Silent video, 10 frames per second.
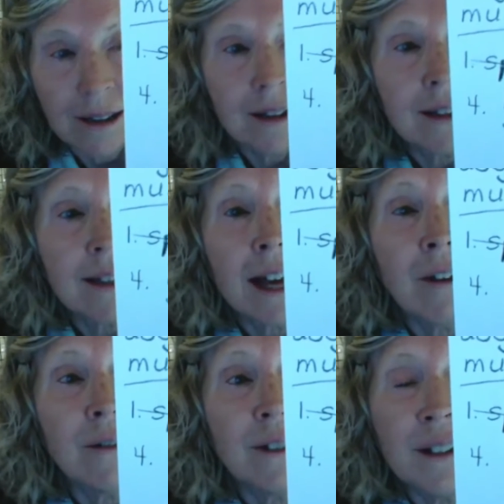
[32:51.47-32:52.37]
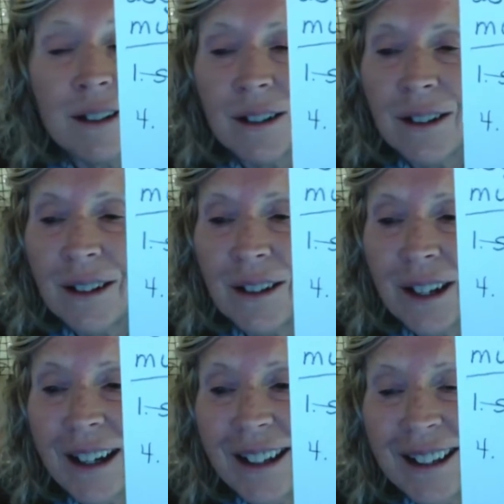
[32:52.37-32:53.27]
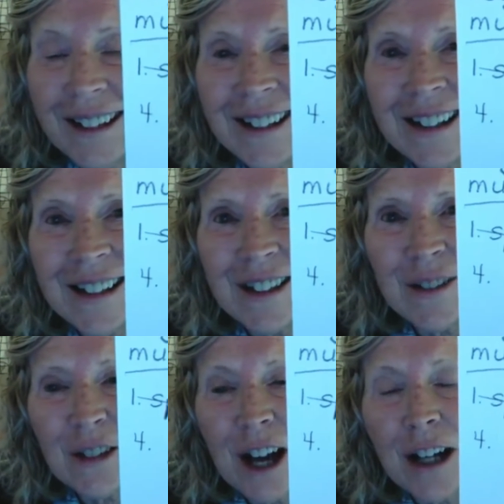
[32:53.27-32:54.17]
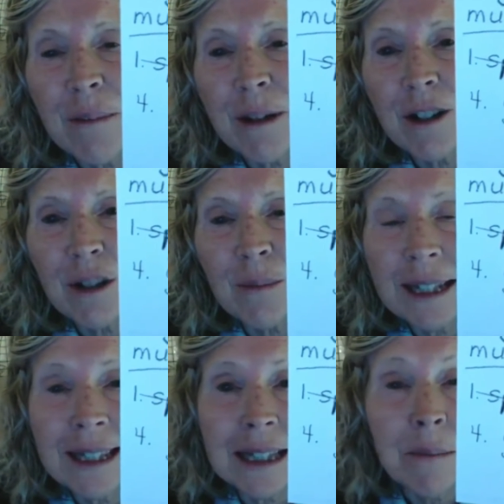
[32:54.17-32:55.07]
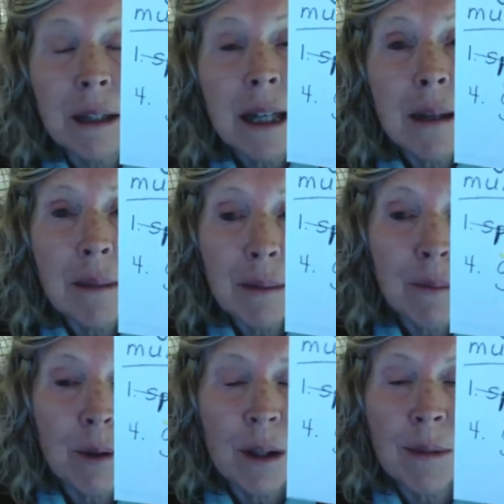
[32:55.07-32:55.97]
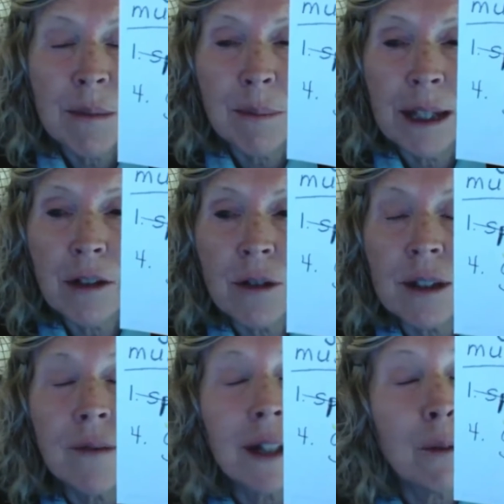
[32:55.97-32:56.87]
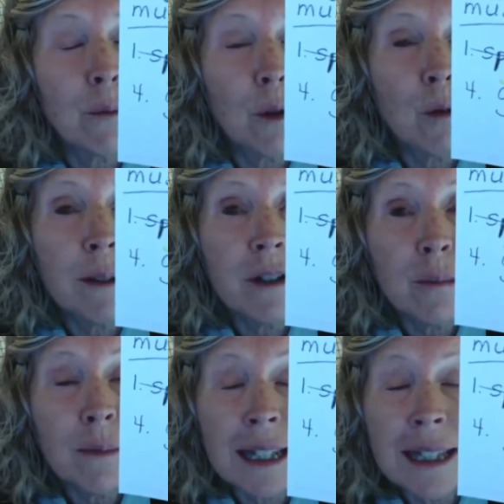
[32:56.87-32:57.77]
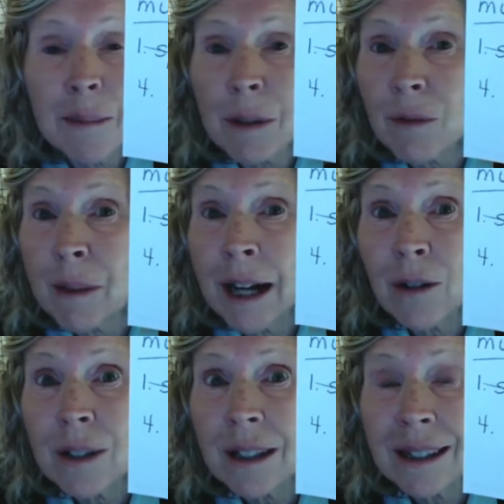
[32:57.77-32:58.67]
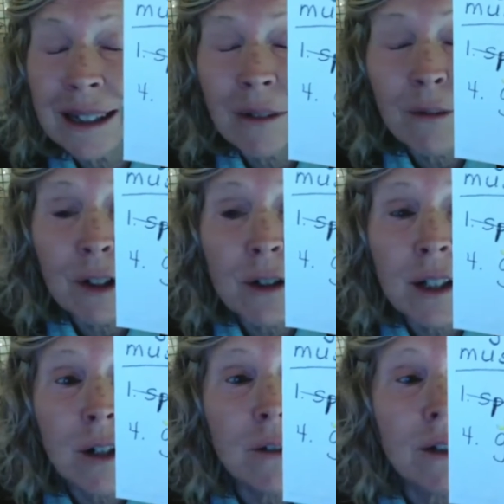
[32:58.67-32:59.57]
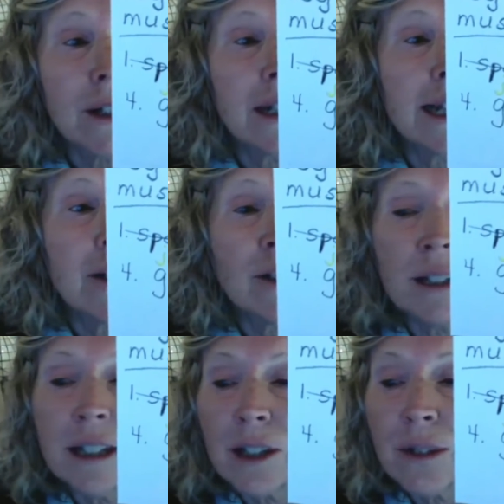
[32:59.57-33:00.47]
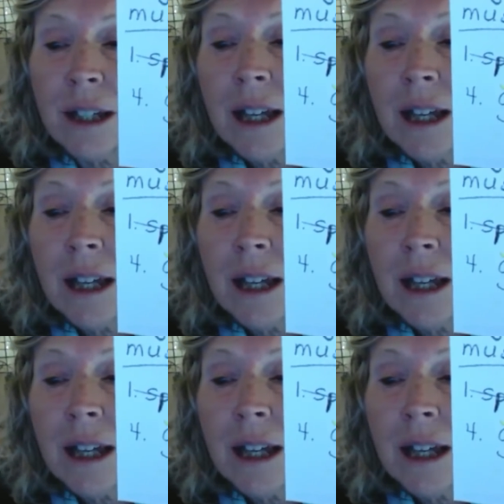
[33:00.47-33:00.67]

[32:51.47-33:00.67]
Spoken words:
sound. Okay? And so talk about a gymnasium. Maybe pull up some pictures of like Roman gymnasiums from hundreds of years ago in ancient history.